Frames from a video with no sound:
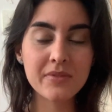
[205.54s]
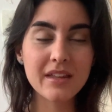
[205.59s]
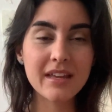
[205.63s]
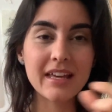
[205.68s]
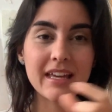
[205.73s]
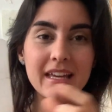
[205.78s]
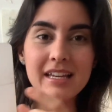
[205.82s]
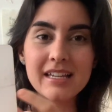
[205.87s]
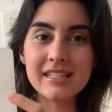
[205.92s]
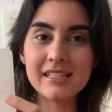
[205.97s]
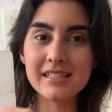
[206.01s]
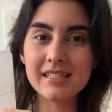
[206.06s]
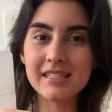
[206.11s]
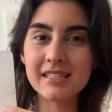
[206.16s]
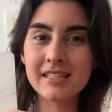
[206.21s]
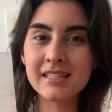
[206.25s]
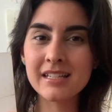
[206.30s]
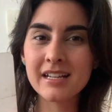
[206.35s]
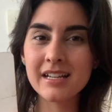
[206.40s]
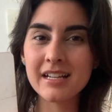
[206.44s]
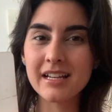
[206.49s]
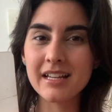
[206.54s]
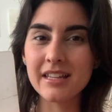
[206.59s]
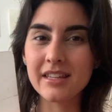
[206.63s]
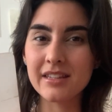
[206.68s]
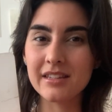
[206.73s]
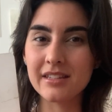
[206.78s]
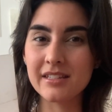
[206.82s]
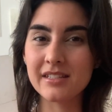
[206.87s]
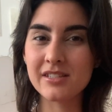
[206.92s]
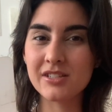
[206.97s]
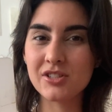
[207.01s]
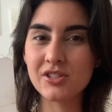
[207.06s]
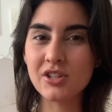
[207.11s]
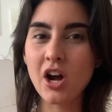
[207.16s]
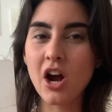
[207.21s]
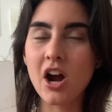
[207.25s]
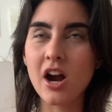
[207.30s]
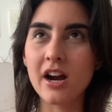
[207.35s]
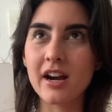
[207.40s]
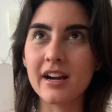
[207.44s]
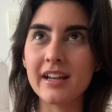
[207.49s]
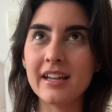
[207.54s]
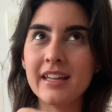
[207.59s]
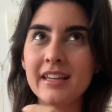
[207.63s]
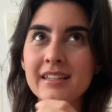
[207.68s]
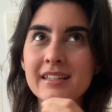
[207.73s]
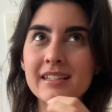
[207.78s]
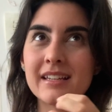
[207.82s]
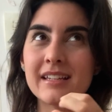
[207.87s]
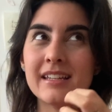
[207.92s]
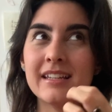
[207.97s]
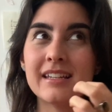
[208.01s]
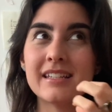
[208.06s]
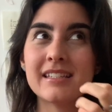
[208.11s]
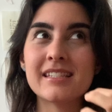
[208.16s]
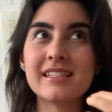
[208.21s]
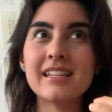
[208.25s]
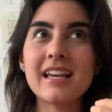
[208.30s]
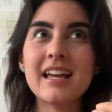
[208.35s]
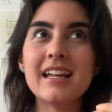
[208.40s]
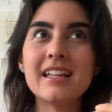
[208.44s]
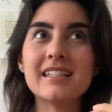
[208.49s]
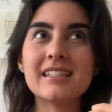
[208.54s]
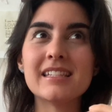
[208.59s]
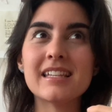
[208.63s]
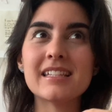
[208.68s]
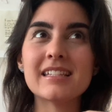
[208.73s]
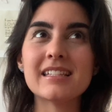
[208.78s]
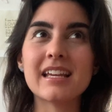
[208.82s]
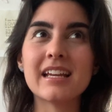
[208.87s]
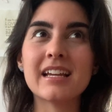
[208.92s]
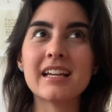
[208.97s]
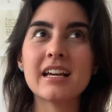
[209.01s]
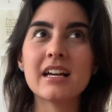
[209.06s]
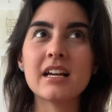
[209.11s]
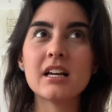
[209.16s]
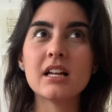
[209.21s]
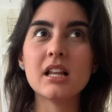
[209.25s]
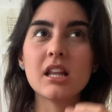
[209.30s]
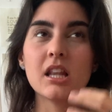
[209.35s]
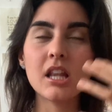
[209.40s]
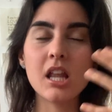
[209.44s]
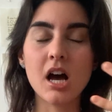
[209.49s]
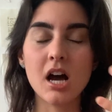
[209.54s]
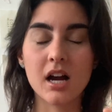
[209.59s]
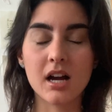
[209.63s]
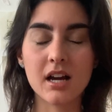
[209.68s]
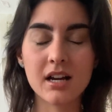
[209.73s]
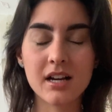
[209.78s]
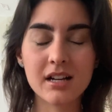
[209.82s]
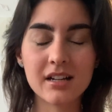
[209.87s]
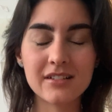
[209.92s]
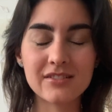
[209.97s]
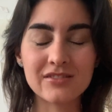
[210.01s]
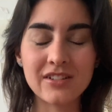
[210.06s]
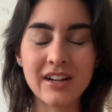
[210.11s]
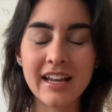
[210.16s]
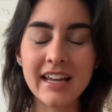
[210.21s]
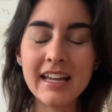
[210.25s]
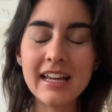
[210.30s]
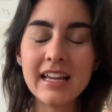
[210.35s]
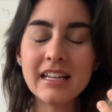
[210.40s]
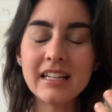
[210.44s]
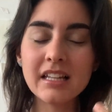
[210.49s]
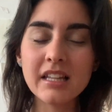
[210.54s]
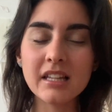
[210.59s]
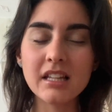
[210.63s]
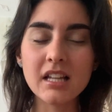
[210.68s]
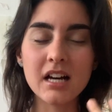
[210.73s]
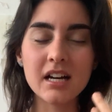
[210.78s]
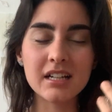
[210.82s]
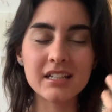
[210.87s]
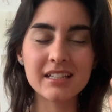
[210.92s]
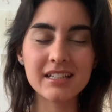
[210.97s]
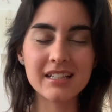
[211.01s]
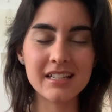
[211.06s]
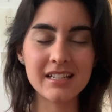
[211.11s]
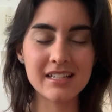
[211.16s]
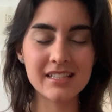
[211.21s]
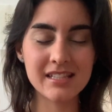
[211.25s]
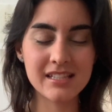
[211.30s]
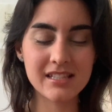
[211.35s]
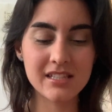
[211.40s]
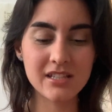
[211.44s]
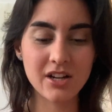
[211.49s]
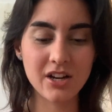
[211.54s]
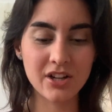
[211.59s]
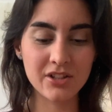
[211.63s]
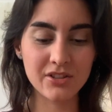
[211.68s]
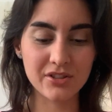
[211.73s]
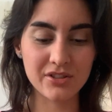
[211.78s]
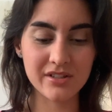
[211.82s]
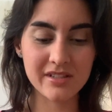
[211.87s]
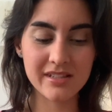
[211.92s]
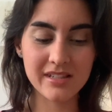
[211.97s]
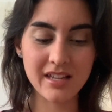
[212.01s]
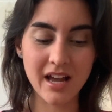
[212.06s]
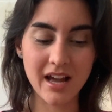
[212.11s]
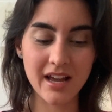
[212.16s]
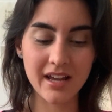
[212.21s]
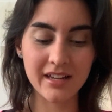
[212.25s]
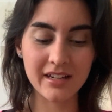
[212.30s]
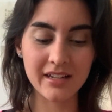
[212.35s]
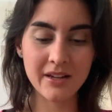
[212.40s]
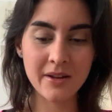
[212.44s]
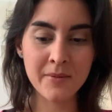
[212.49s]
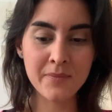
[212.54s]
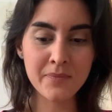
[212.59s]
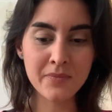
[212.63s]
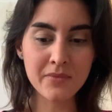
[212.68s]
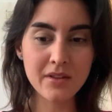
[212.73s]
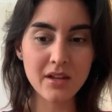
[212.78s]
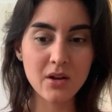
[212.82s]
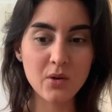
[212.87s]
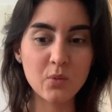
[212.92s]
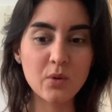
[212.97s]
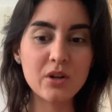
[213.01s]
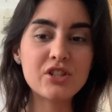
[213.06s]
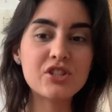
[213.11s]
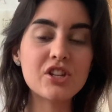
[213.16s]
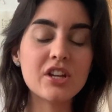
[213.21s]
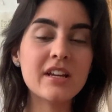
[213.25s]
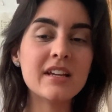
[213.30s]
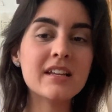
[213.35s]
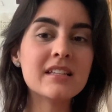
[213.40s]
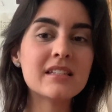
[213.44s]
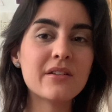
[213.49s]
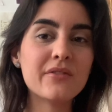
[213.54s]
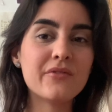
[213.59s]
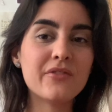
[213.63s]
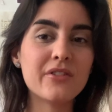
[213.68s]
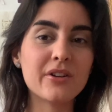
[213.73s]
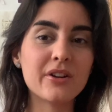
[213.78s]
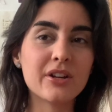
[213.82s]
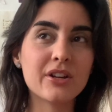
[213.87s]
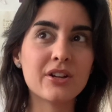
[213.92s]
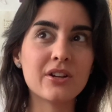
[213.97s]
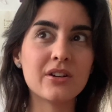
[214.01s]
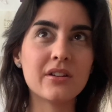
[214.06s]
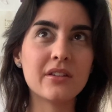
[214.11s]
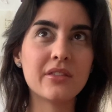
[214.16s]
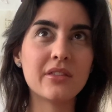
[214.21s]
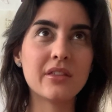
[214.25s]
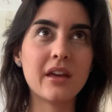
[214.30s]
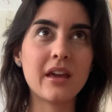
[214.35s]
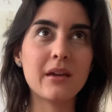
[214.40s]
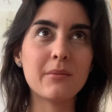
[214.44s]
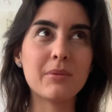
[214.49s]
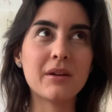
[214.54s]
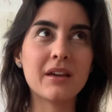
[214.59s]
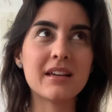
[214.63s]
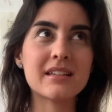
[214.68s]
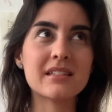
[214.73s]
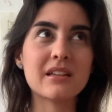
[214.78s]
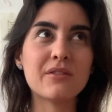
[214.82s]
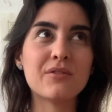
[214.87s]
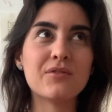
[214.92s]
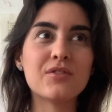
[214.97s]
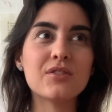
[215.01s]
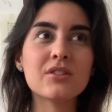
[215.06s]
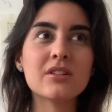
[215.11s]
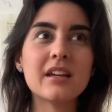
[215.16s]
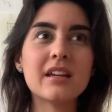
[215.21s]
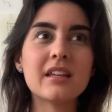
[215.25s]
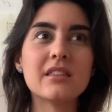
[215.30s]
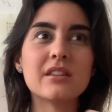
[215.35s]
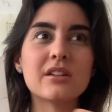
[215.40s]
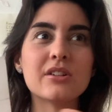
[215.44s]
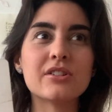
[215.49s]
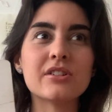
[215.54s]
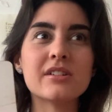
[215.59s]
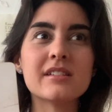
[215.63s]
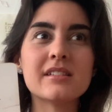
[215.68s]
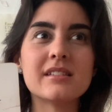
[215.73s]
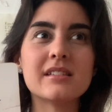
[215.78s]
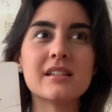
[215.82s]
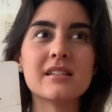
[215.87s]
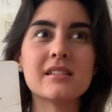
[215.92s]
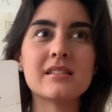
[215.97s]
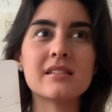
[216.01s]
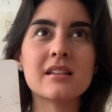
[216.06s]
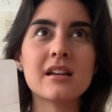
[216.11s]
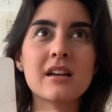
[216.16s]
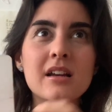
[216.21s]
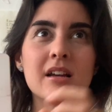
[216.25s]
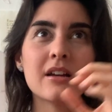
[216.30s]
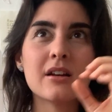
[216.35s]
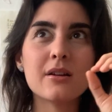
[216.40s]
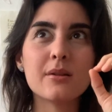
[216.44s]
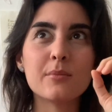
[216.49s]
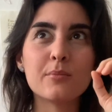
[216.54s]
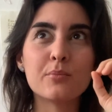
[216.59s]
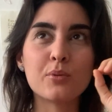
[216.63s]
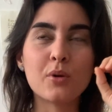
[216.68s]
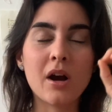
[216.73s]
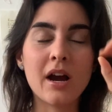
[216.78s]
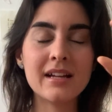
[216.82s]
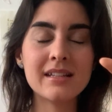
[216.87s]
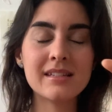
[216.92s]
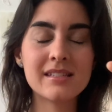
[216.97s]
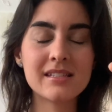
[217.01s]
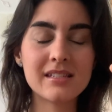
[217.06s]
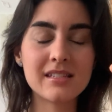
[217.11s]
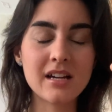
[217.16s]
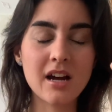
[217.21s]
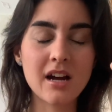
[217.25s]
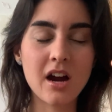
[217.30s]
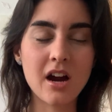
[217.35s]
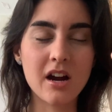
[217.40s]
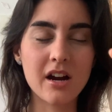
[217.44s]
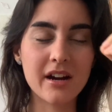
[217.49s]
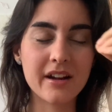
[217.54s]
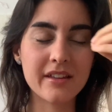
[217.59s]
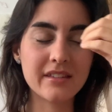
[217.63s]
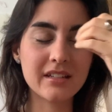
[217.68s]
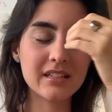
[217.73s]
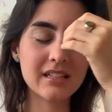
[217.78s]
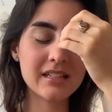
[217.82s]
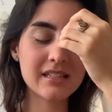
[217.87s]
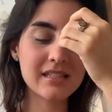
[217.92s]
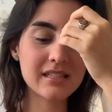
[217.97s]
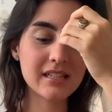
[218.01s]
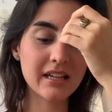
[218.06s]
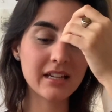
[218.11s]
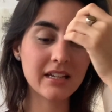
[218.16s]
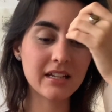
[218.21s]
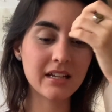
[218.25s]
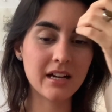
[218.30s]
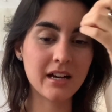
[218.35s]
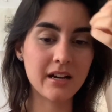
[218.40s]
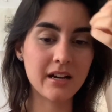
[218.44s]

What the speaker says: is Star. In a sense, it's like luck, right? Luck is on your side, which is a very good thing, because I feel like there is this bright star that it's like